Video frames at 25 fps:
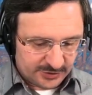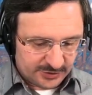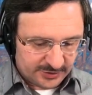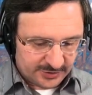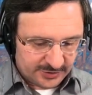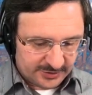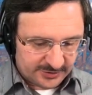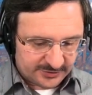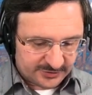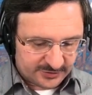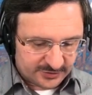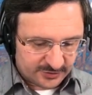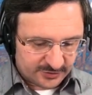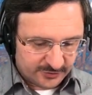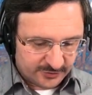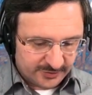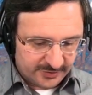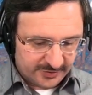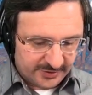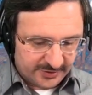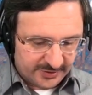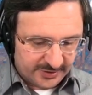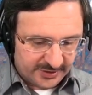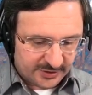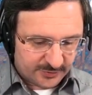So
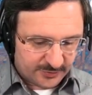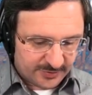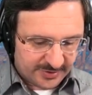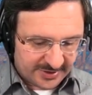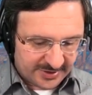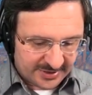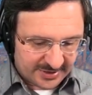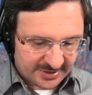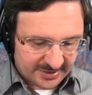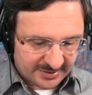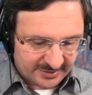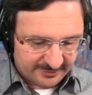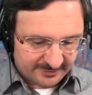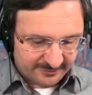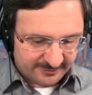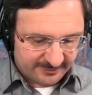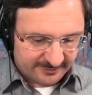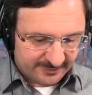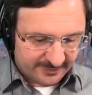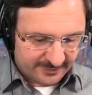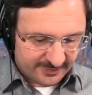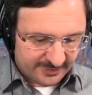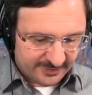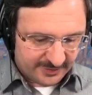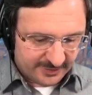here we have
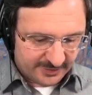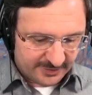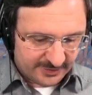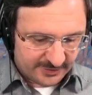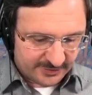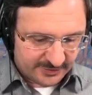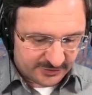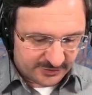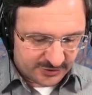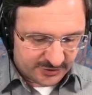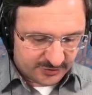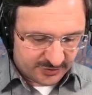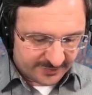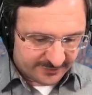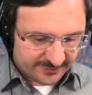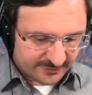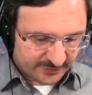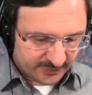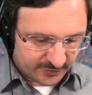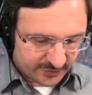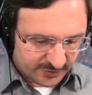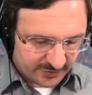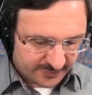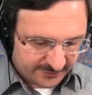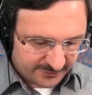two different
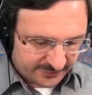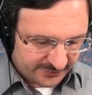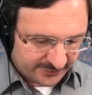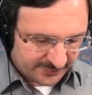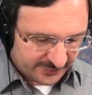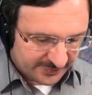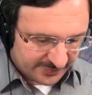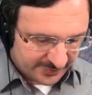curves,